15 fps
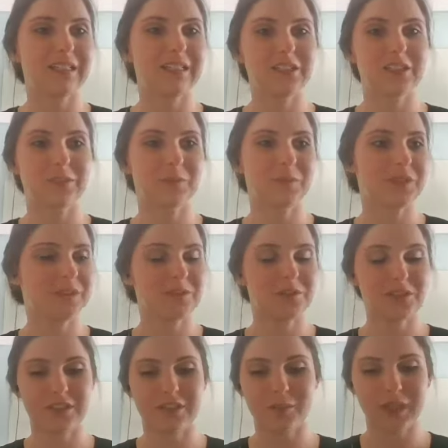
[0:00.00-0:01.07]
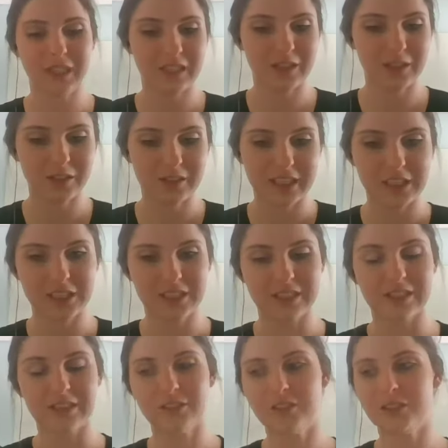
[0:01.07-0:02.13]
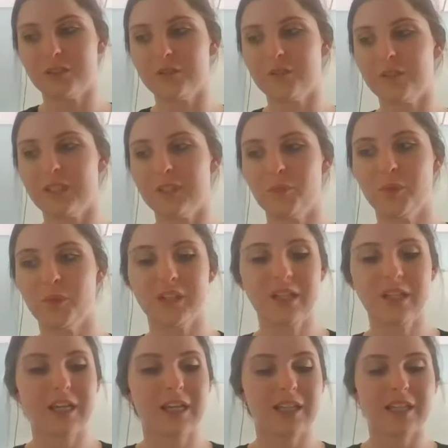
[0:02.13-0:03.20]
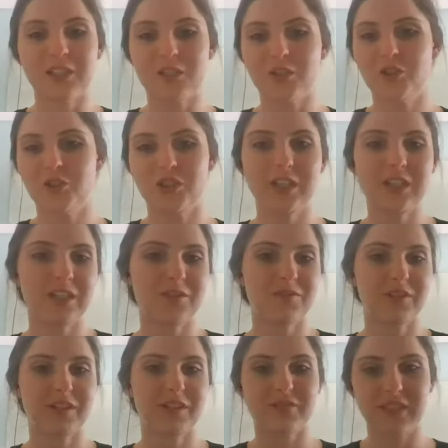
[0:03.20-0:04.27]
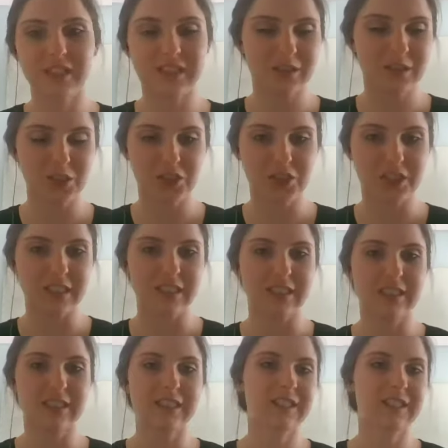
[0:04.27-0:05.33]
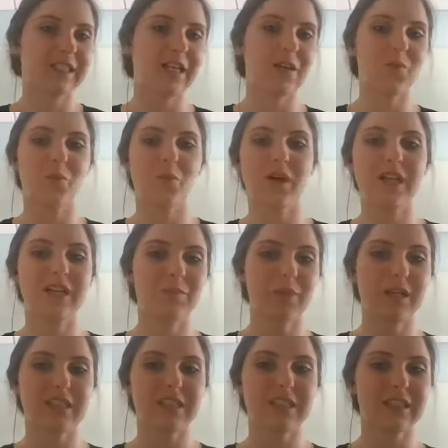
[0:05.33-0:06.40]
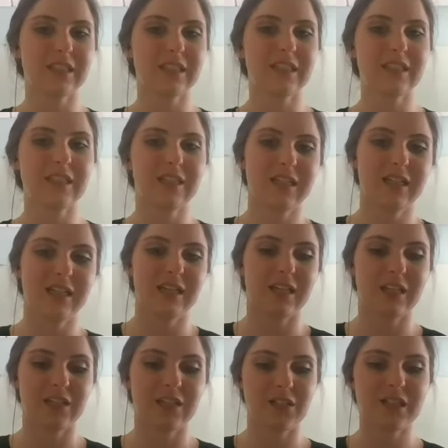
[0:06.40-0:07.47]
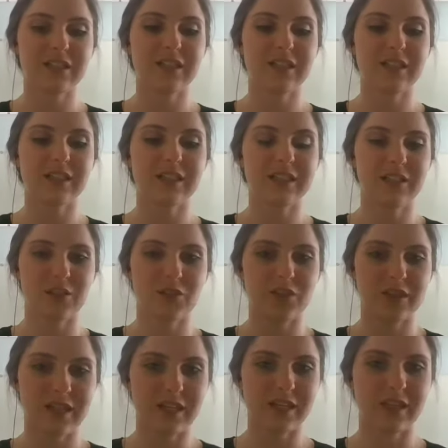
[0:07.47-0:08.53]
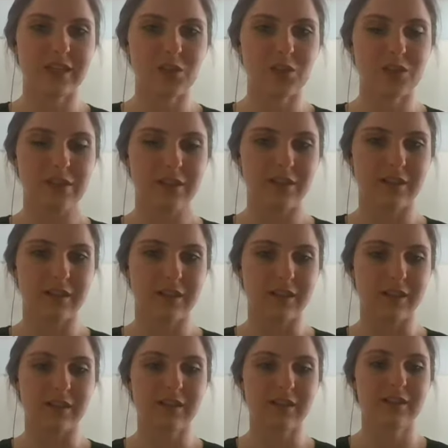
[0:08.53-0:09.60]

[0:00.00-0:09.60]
Should we do genomic integration? Should we put this gene in front of the other gene? Like what, basically still at the genetic engineering